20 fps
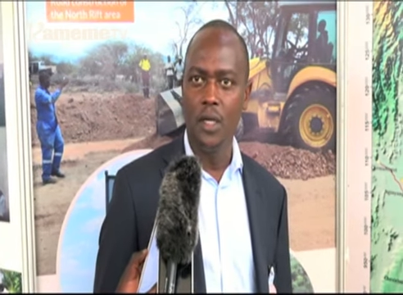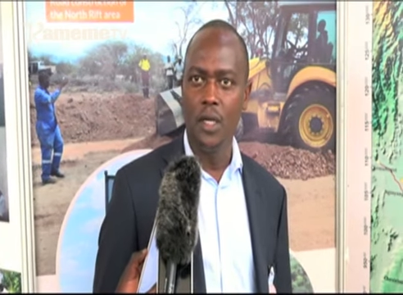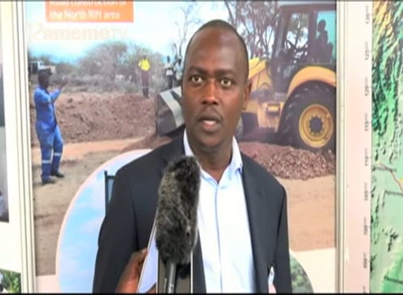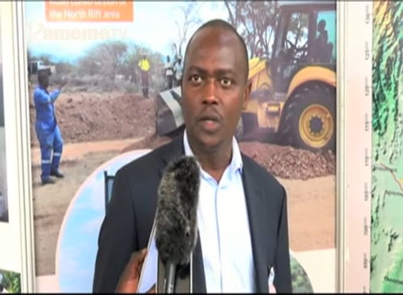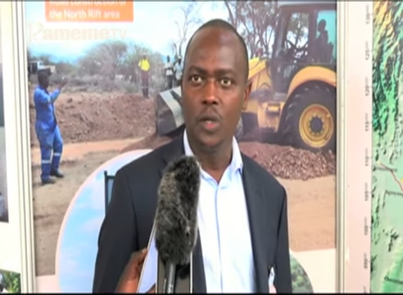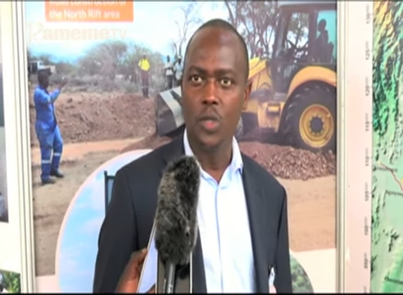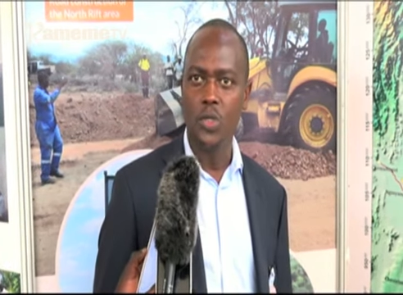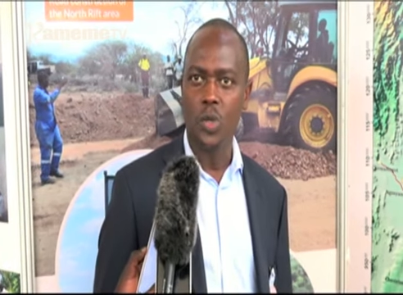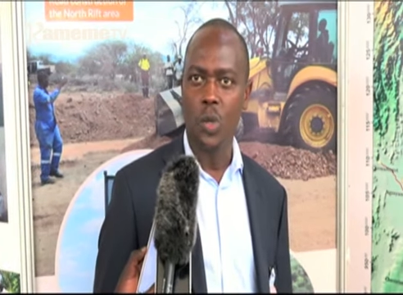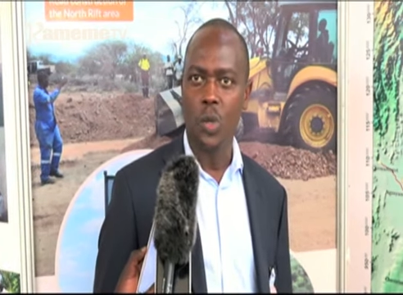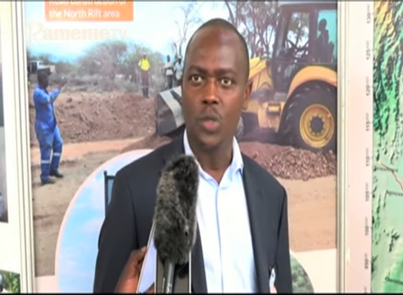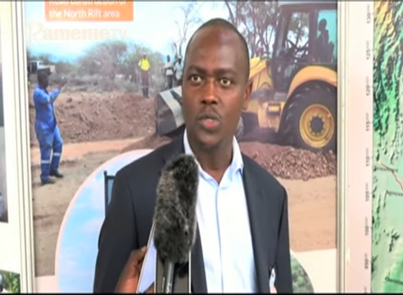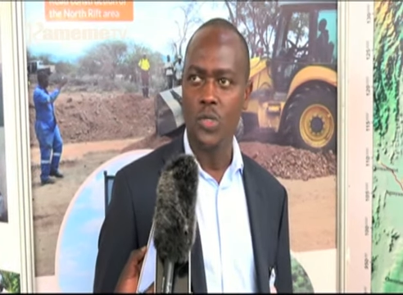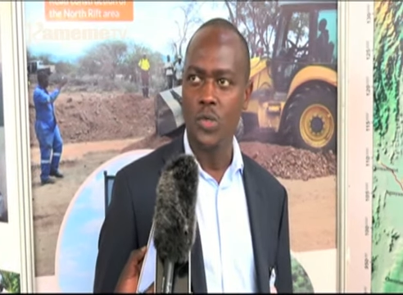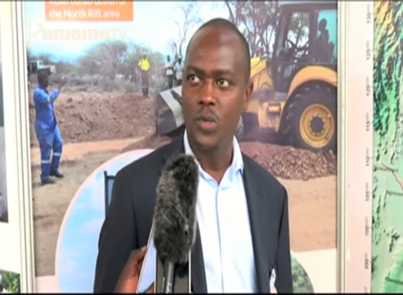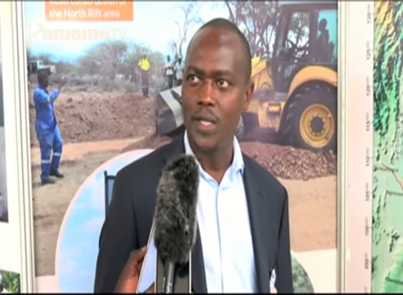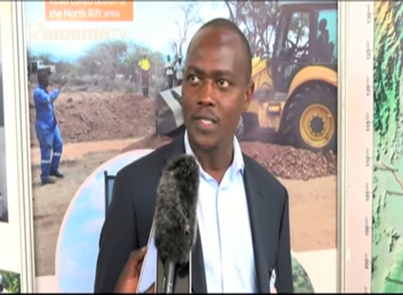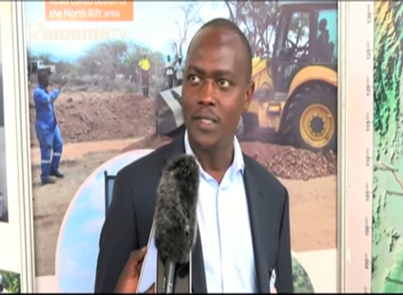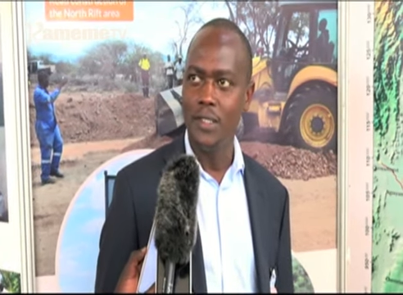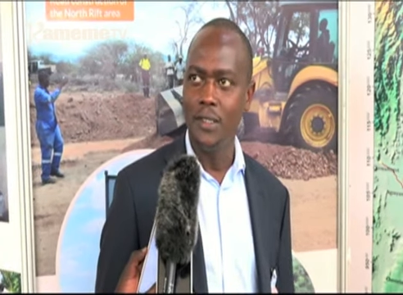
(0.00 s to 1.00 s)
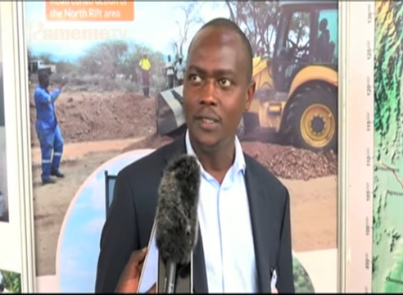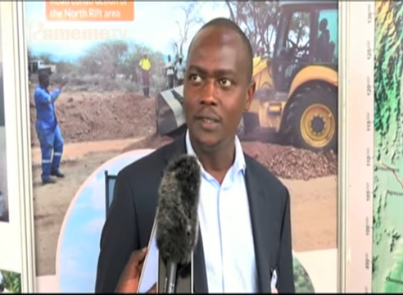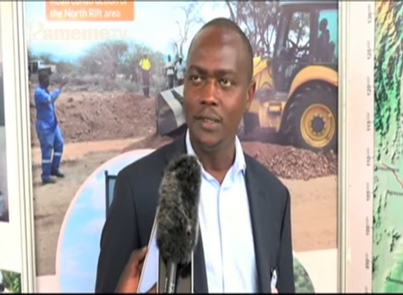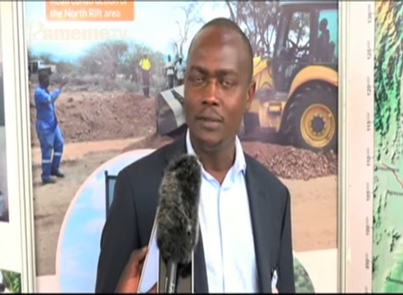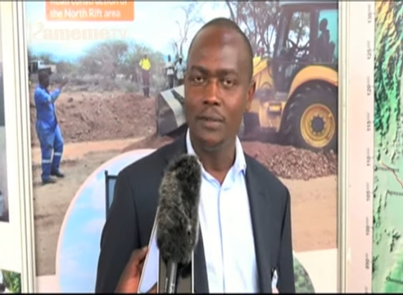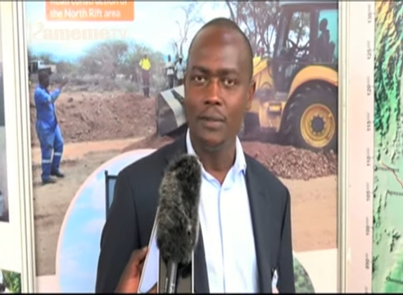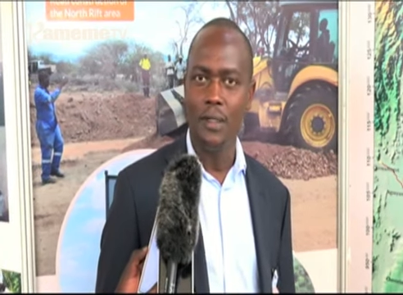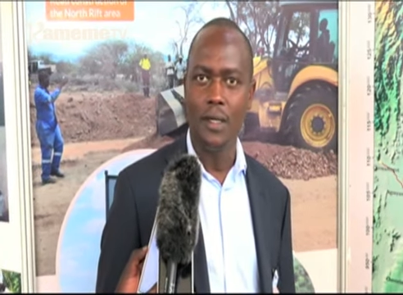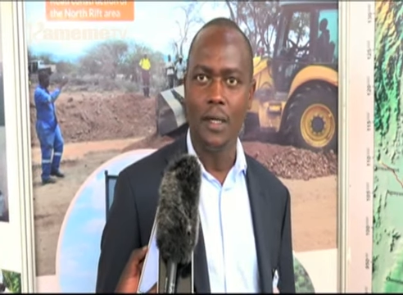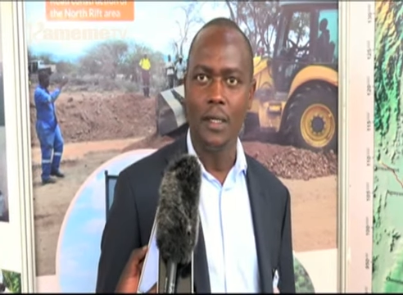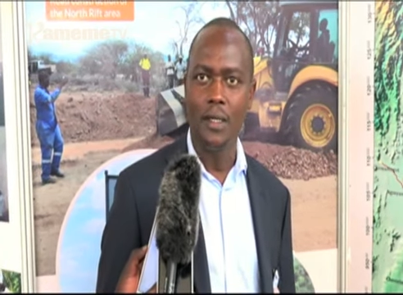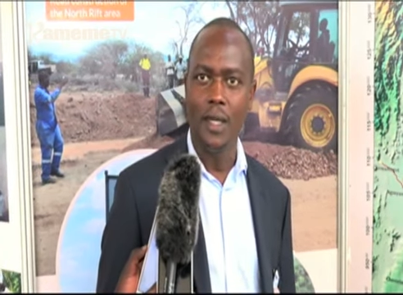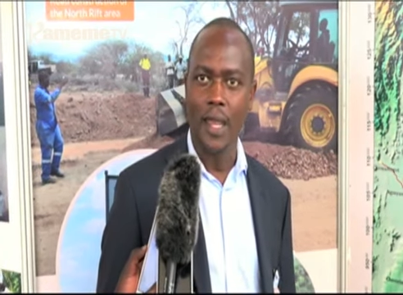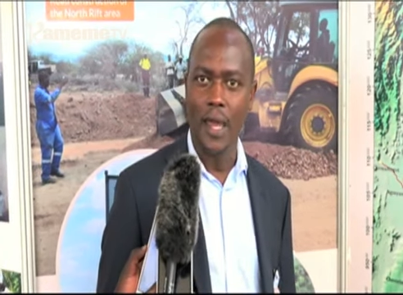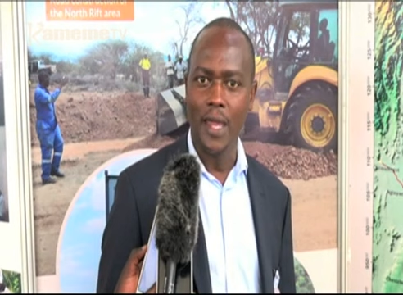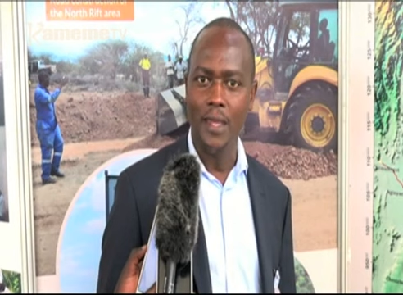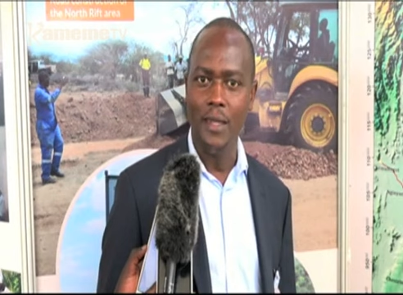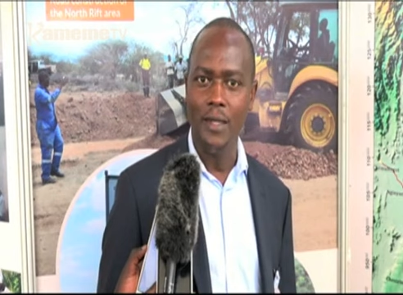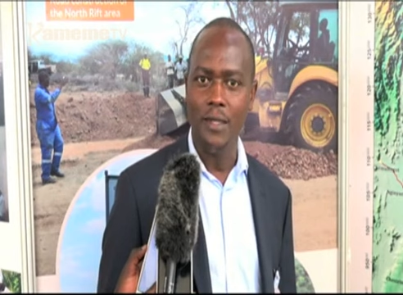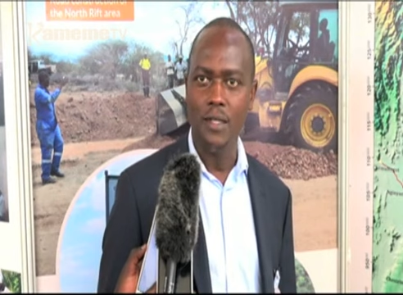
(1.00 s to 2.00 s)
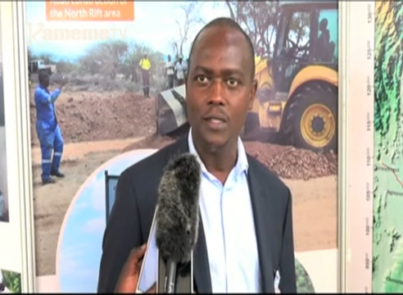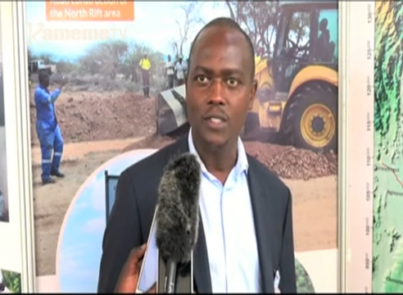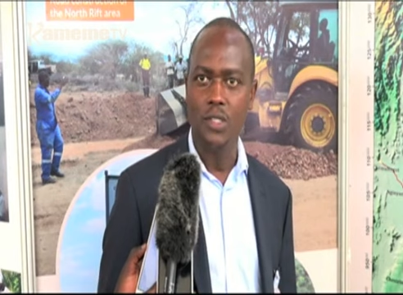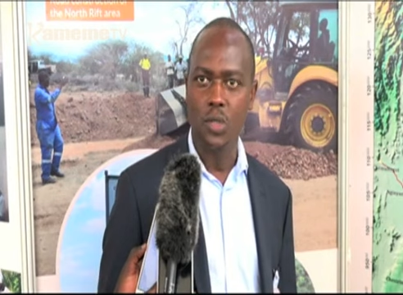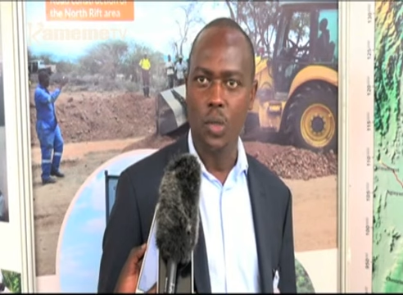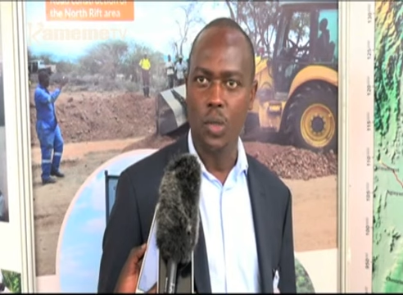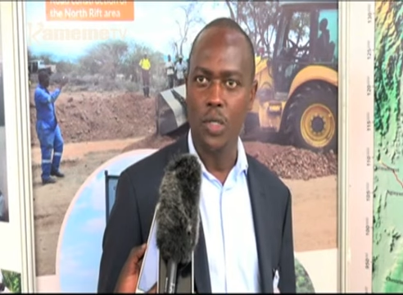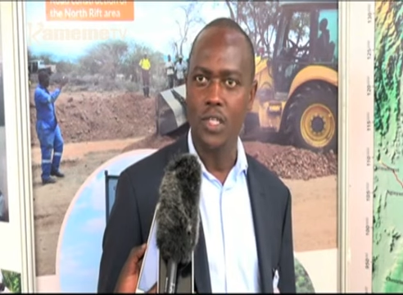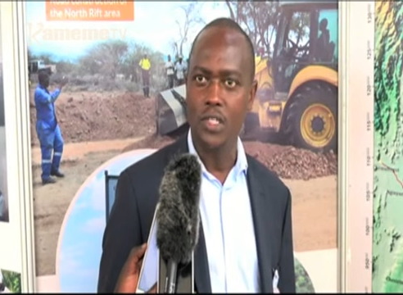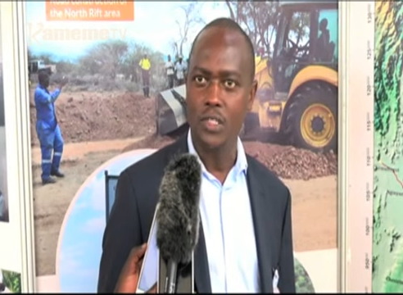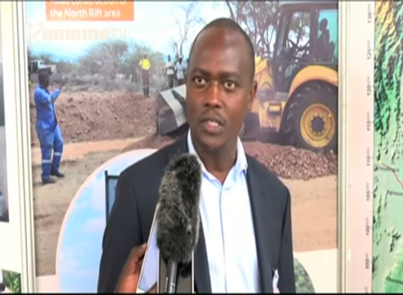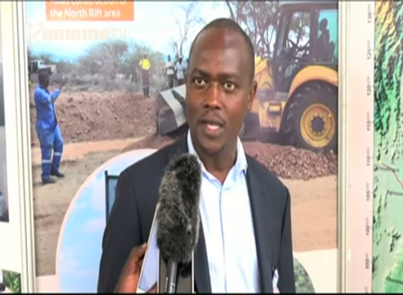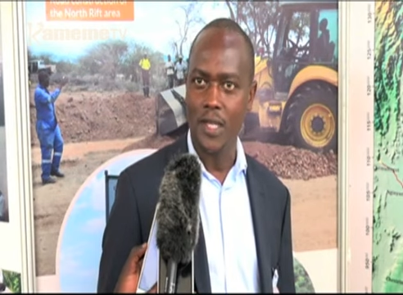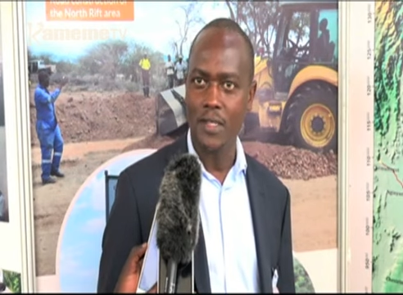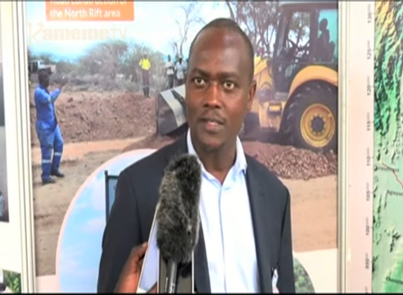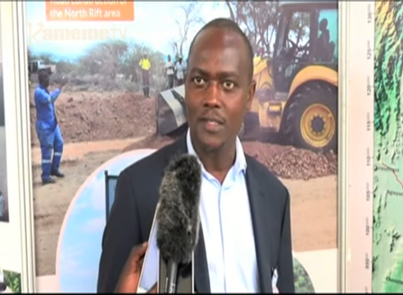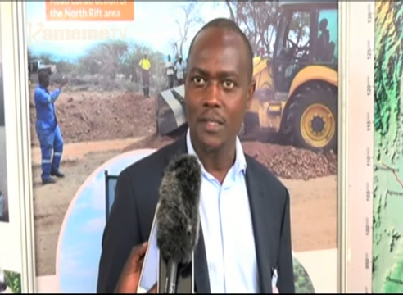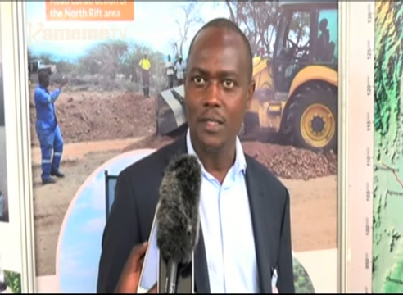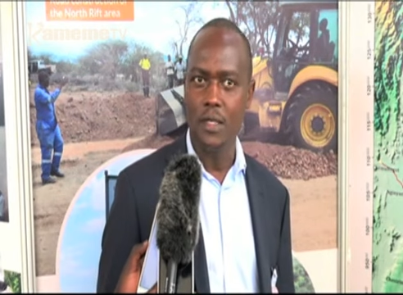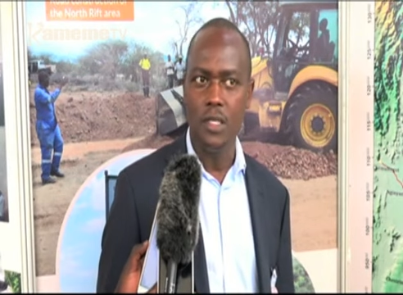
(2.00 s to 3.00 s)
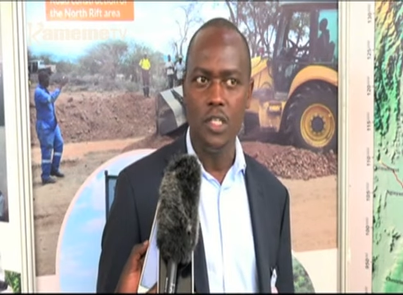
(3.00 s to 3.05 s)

and also constructing 9 storage tanks,